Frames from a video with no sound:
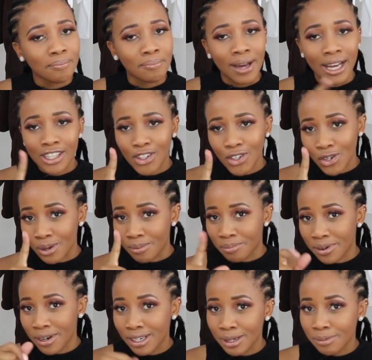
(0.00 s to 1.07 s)
but your
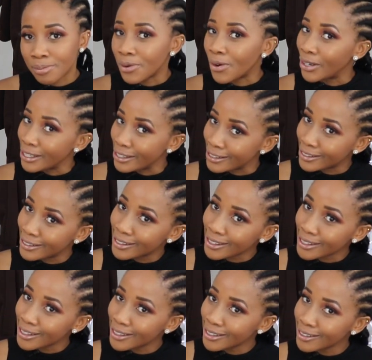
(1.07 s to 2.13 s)
price point,
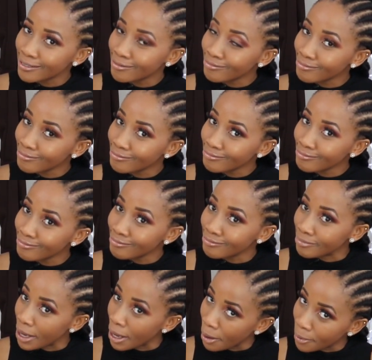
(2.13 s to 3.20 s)

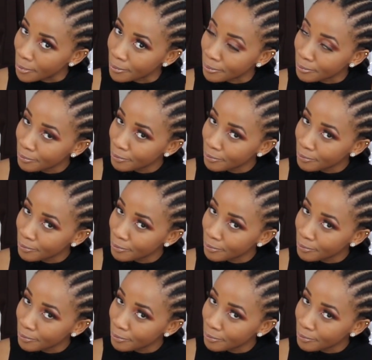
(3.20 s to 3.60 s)
ma'am.